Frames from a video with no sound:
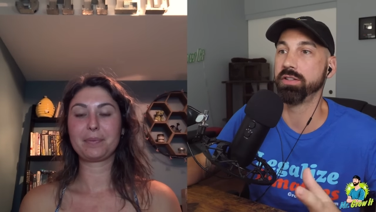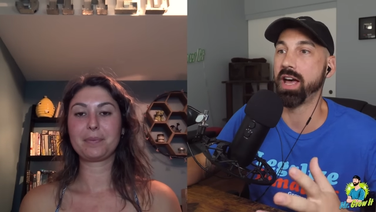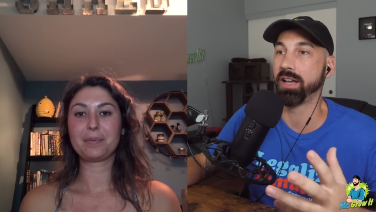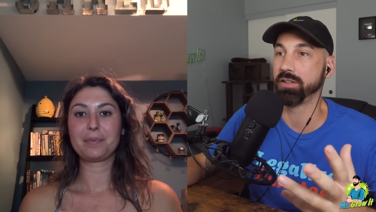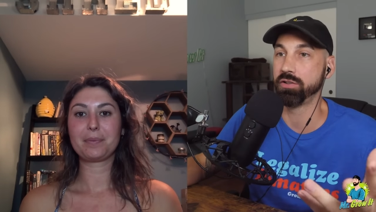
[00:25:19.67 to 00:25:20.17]

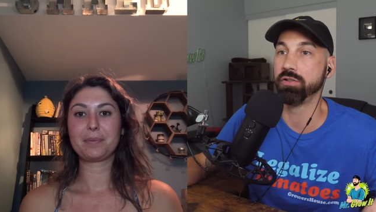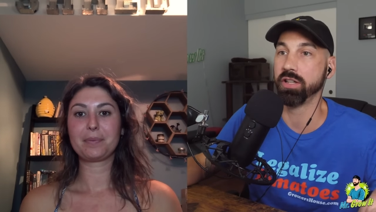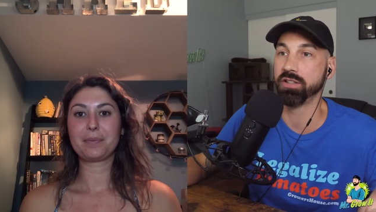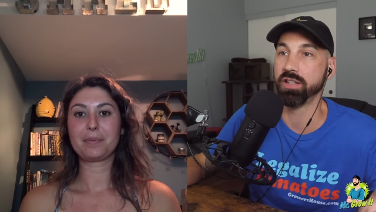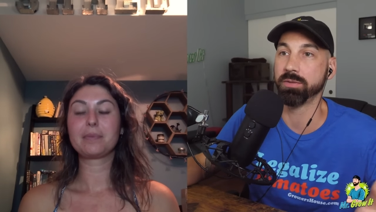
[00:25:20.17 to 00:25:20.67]
Speaker 1: that tune
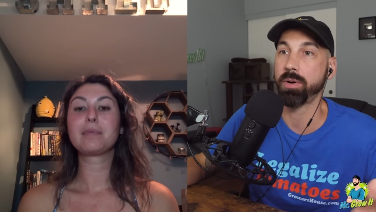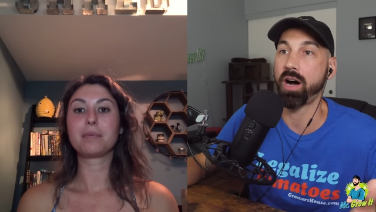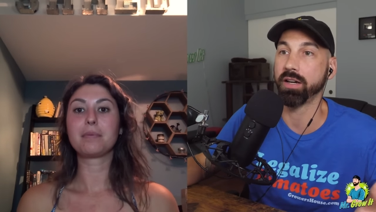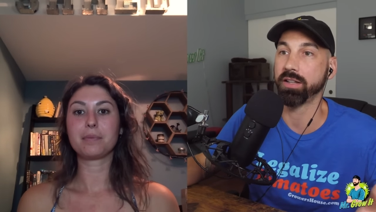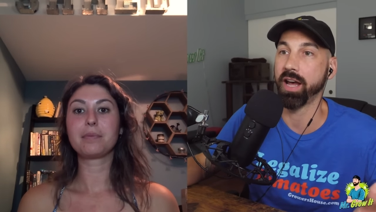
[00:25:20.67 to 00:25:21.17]
into this
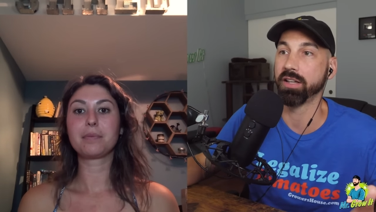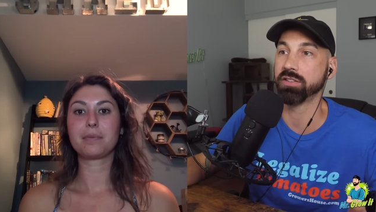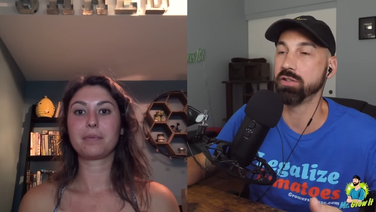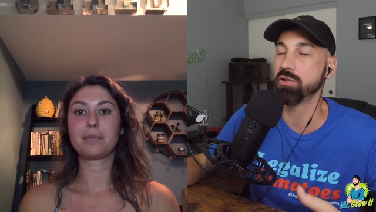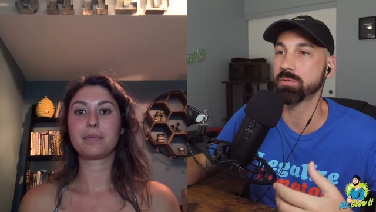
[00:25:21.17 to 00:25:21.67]
podcast.
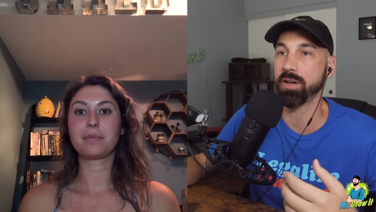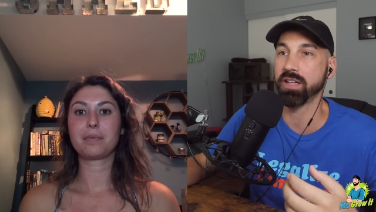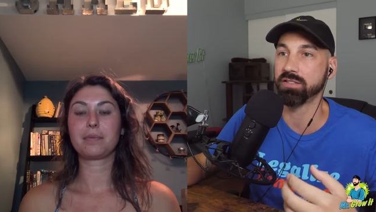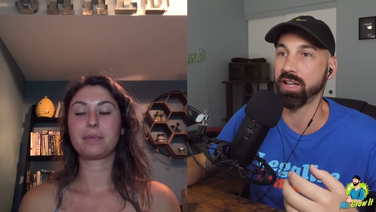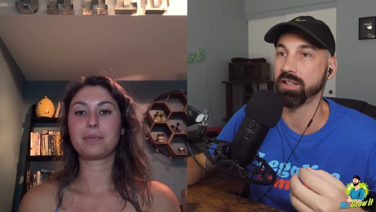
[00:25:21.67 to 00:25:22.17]
Can you explain
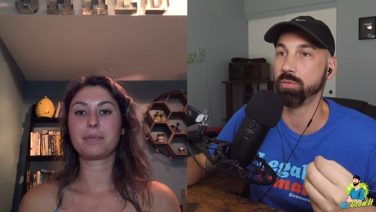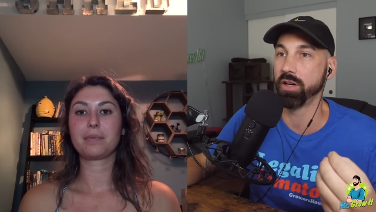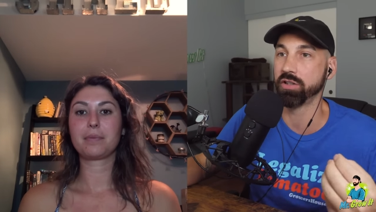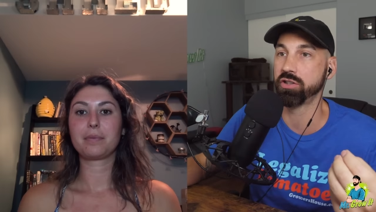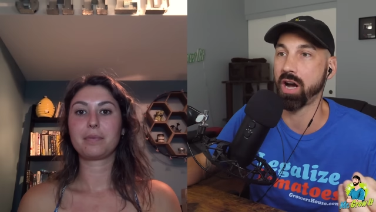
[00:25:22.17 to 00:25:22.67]
exactly
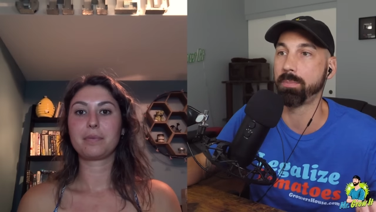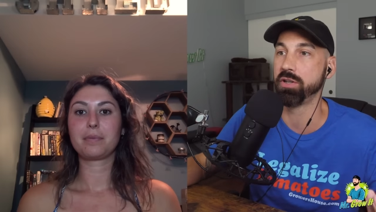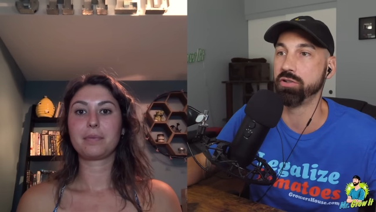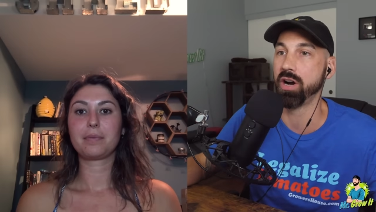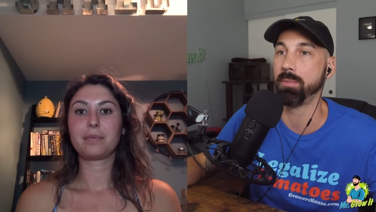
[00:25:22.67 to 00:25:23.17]
what chop
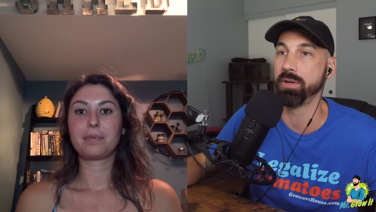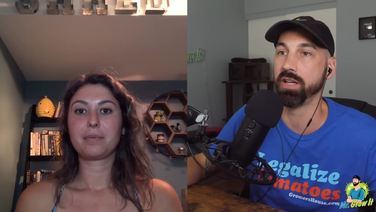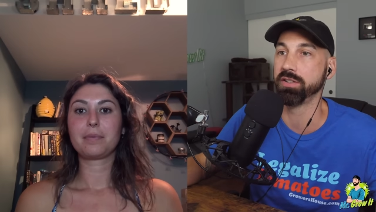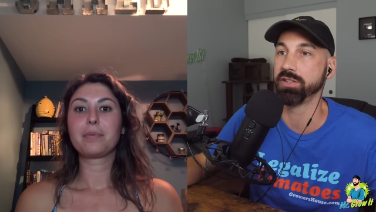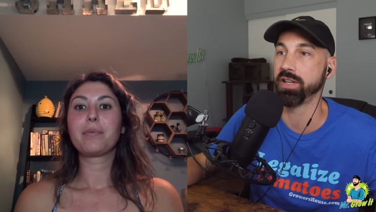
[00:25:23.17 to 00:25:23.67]
and drop
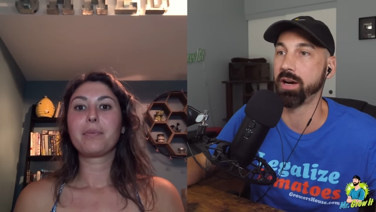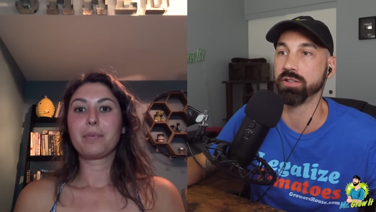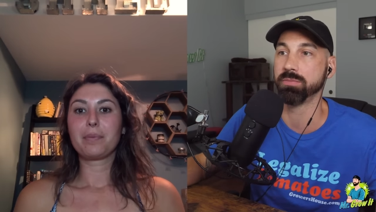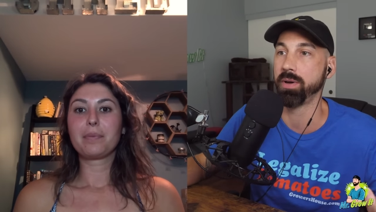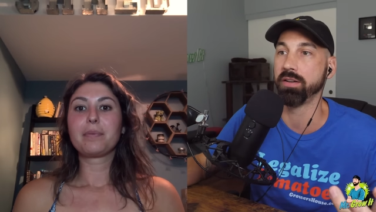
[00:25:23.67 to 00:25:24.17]
is and how
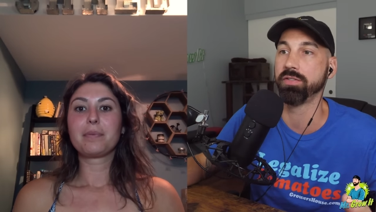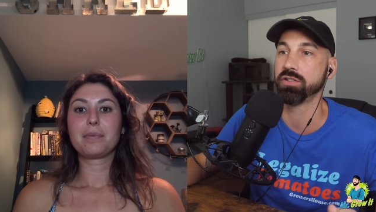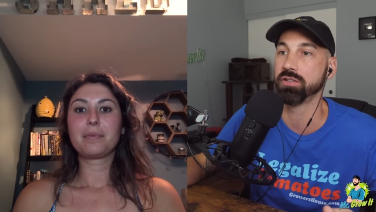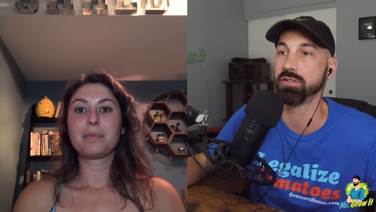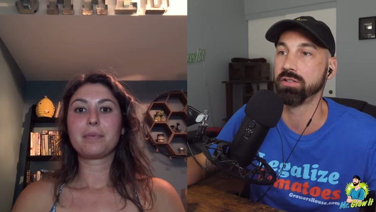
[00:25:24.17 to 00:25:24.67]
it's
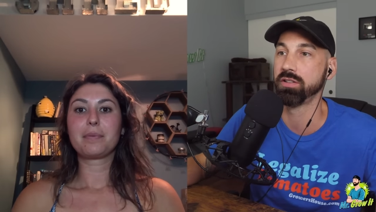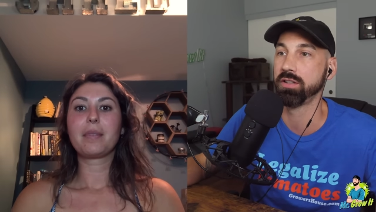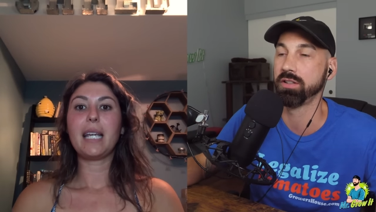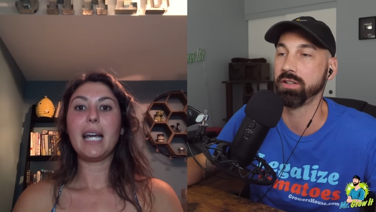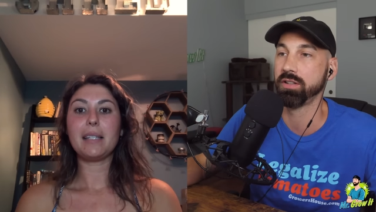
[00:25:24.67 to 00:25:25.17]
beneficial?
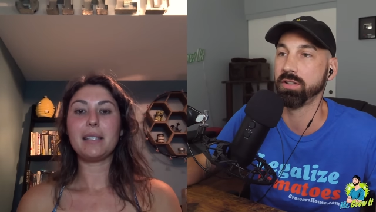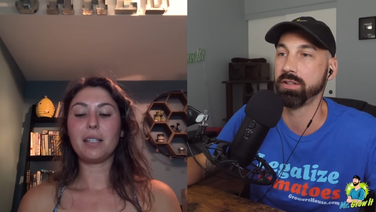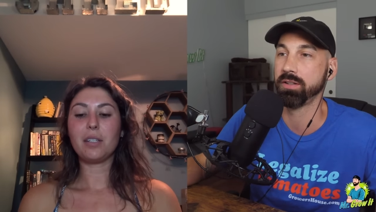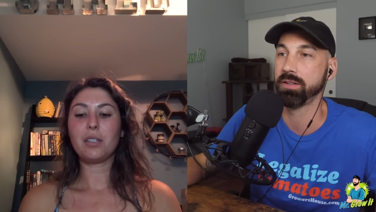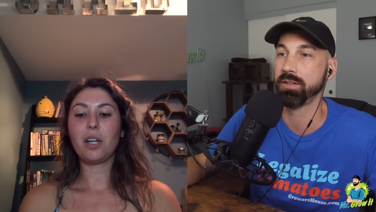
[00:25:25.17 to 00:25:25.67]

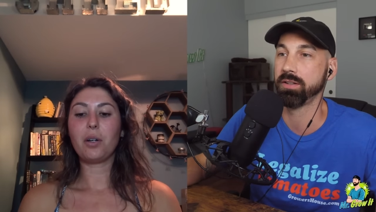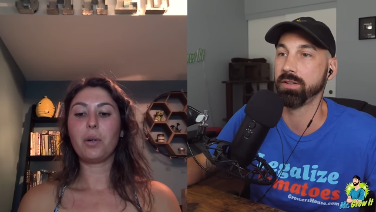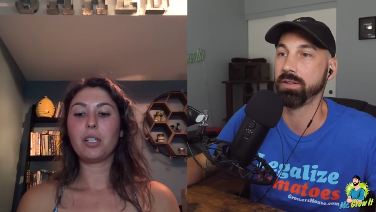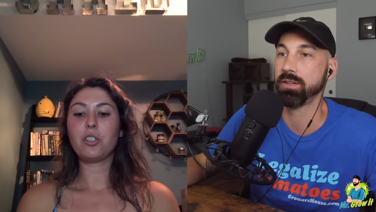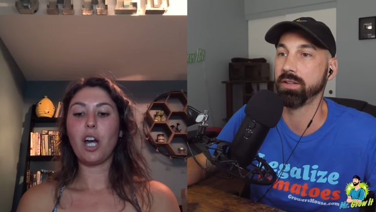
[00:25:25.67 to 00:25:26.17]
Speaker 2: Yes.
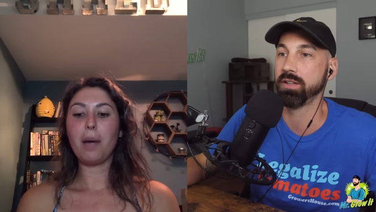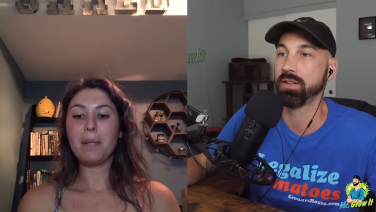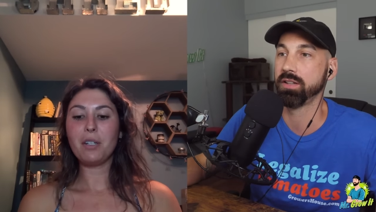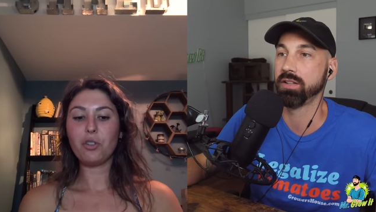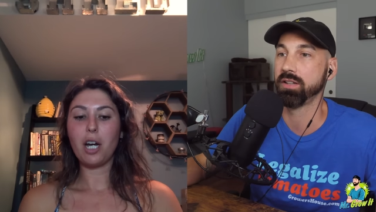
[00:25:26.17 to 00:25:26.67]
So
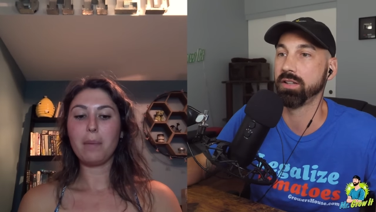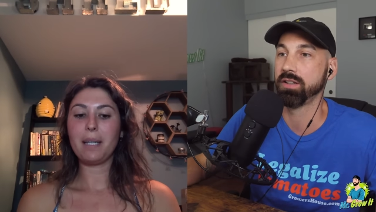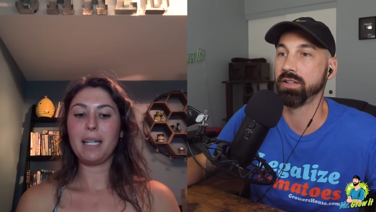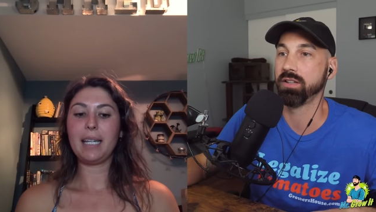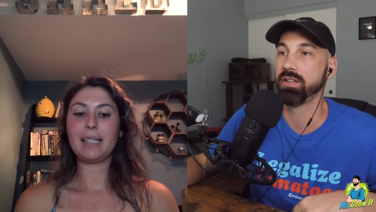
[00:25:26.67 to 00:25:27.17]
chop and
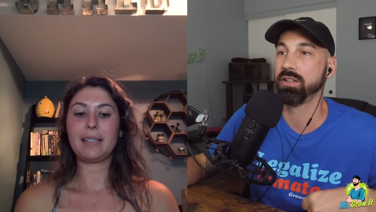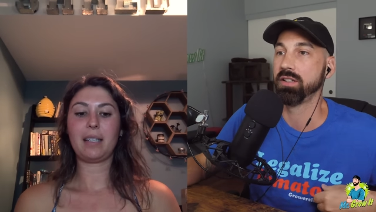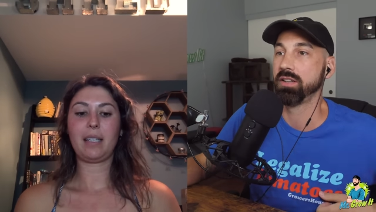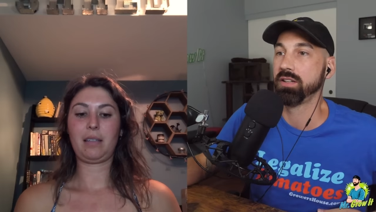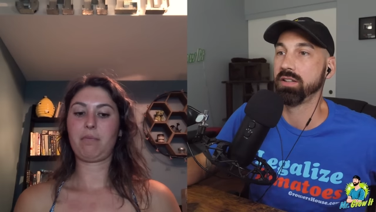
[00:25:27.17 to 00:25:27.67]
drop
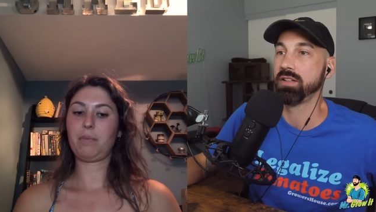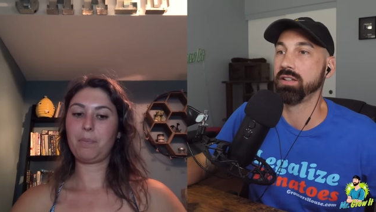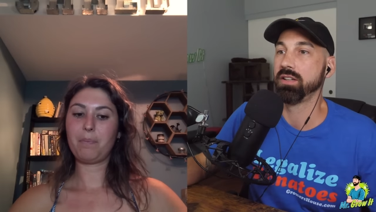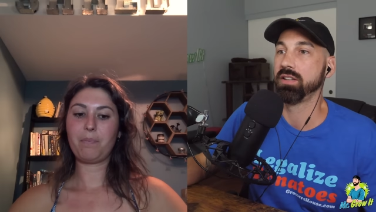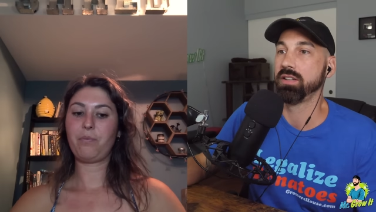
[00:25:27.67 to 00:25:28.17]
is
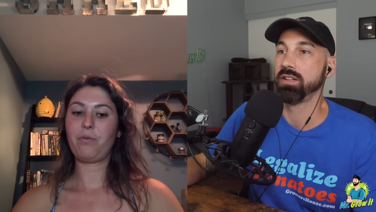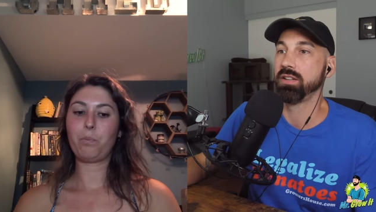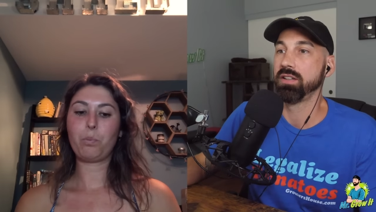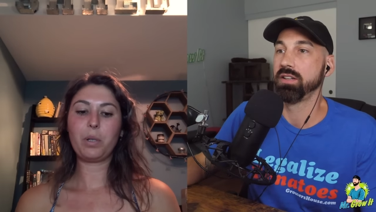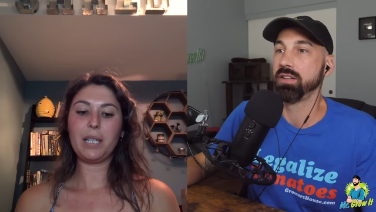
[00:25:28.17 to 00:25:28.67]

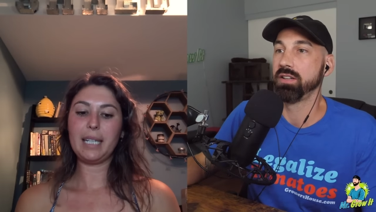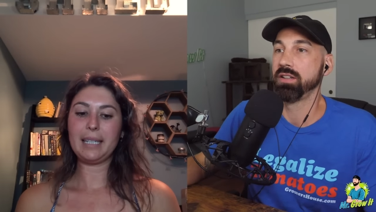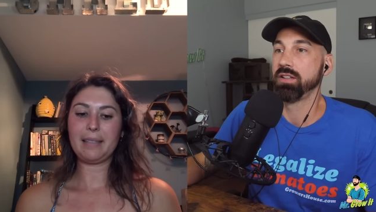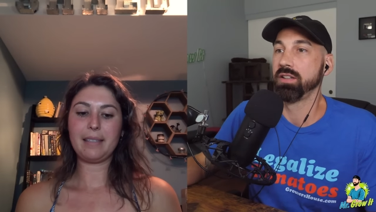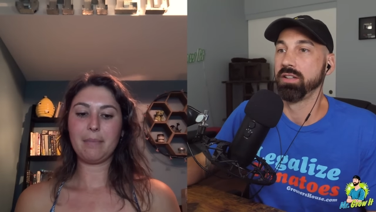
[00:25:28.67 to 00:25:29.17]

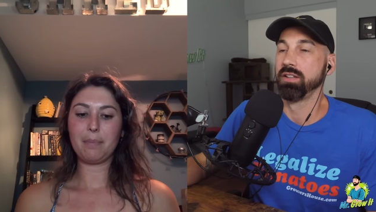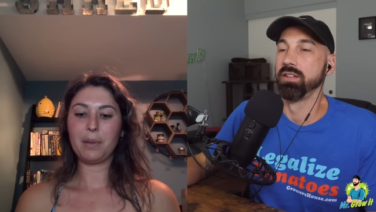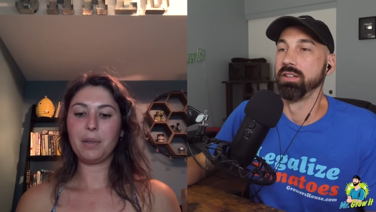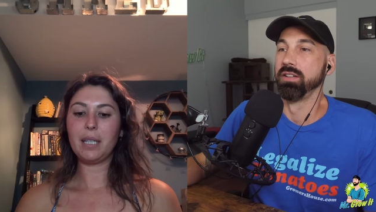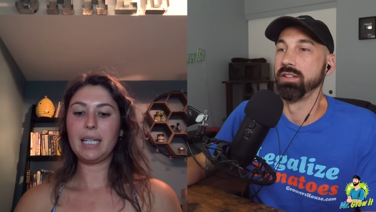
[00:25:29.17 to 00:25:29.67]
pretty
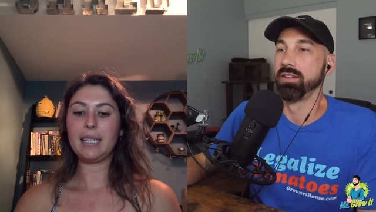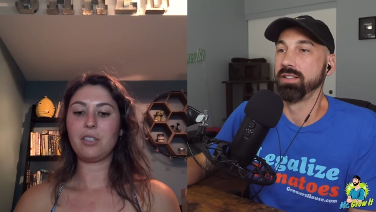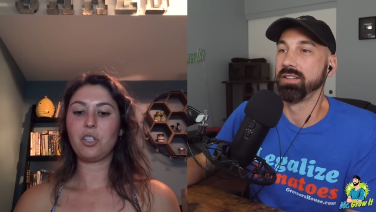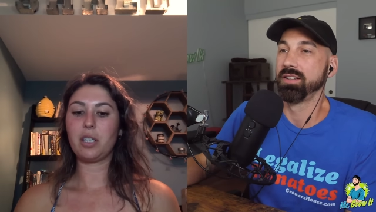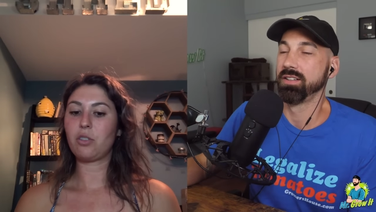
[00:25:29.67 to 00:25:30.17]
simple. It
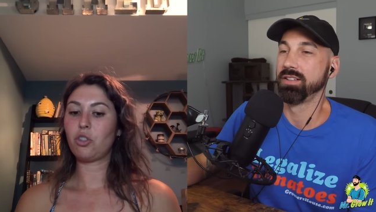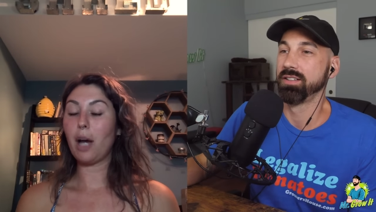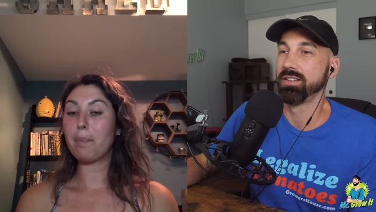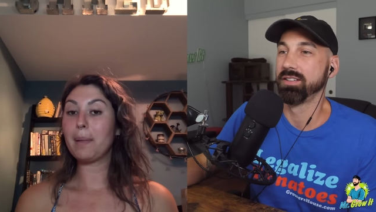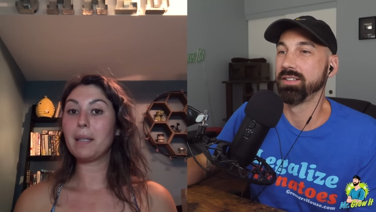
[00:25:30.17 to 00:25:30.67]
is just
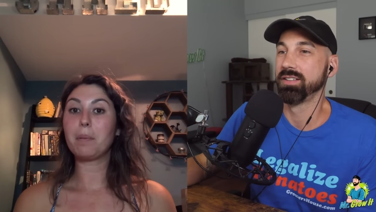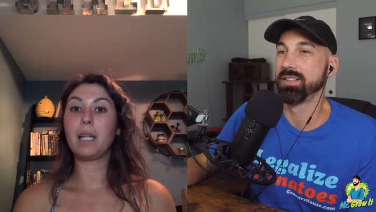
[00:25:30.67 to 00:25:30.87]
chopping the